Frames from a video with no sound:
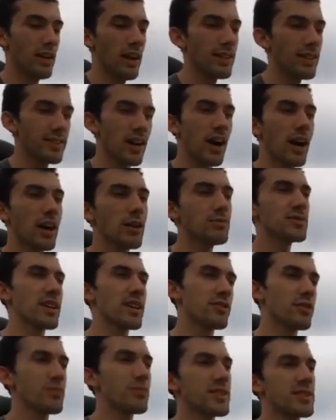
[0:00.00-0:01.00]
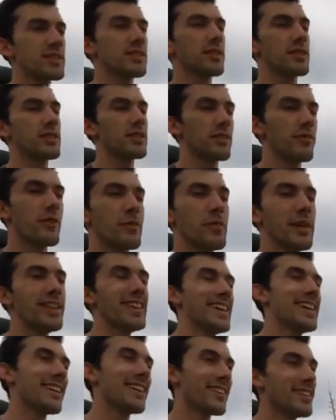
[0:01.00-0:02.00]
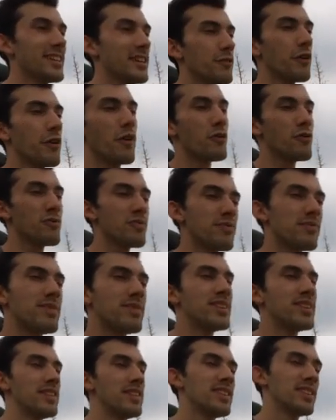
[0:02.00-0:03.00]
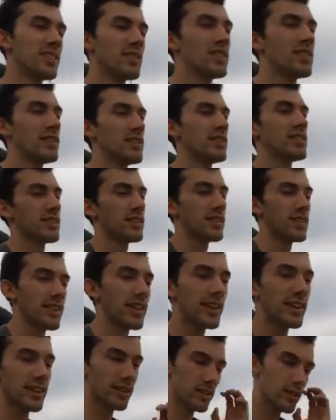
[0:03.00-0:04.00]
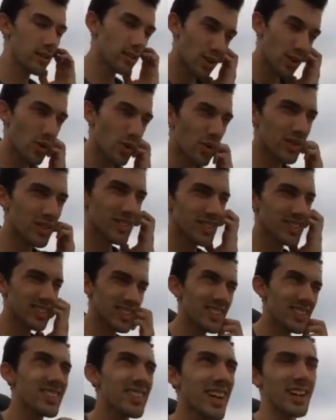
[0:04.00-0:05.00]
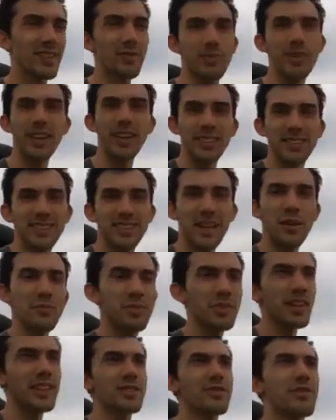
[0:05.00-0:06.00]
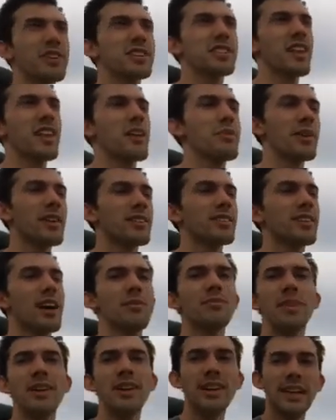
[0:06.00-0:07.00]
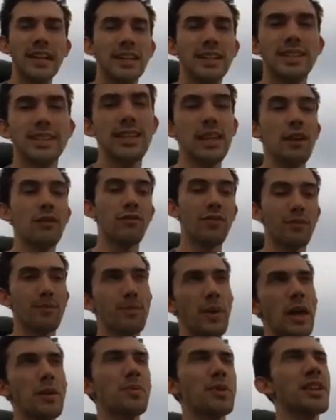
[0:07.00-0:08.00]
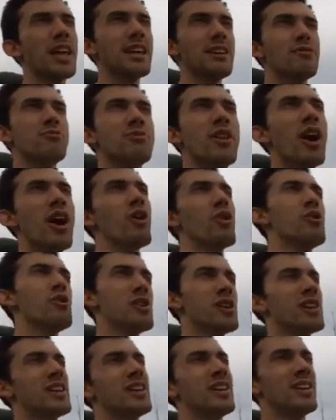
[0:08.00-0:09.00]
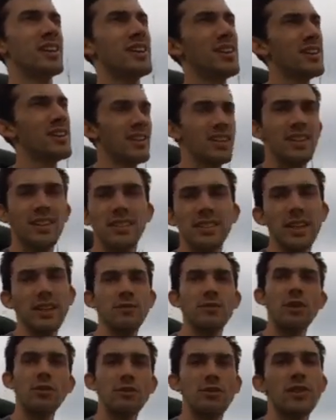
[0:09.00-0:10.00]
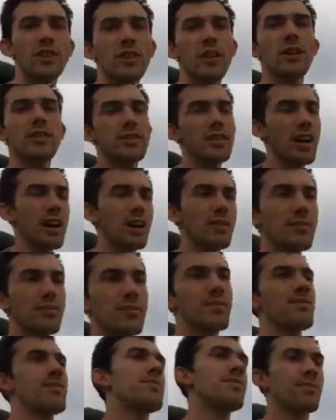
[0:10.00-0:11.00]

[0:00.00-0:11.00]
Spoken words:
At times, I do miss the familiarity of home. Like, kind of being in the same place for an extended period of time. Seeing people that you've known for a long time.